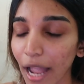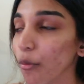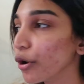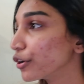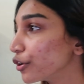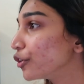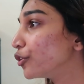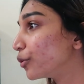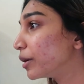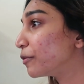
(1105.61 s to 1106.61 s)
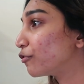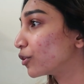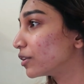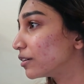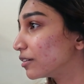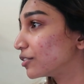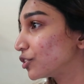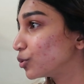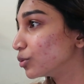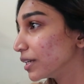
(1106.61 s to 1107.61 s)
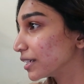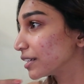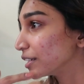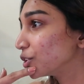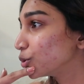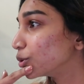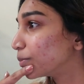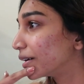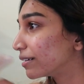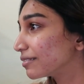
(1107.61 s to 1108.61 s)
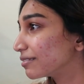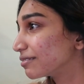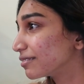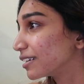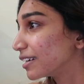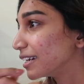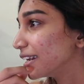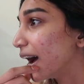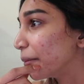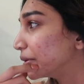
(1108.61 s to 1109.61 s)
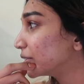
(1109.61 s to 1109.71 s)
I wanted to do it before the shoot, yesterday's shoot, but it didn't happen.